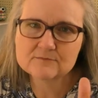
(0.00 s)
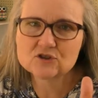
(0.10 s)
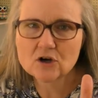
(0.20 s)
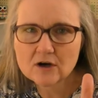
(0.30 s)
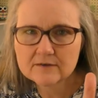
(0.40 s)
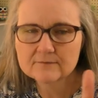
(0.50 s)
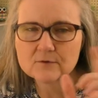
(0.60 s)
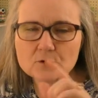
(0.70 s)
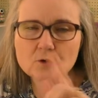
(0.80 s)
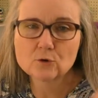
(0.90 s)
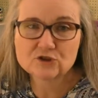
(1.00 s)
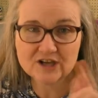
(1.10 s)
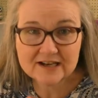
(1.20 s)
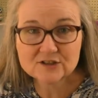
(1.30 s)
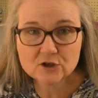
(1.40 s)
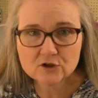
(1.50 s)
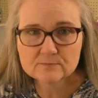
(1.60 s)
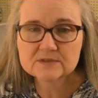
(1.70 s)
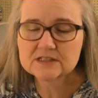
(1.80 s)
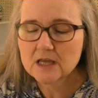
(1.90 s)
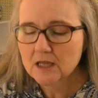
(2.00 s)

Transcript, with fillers: chart for crochet terms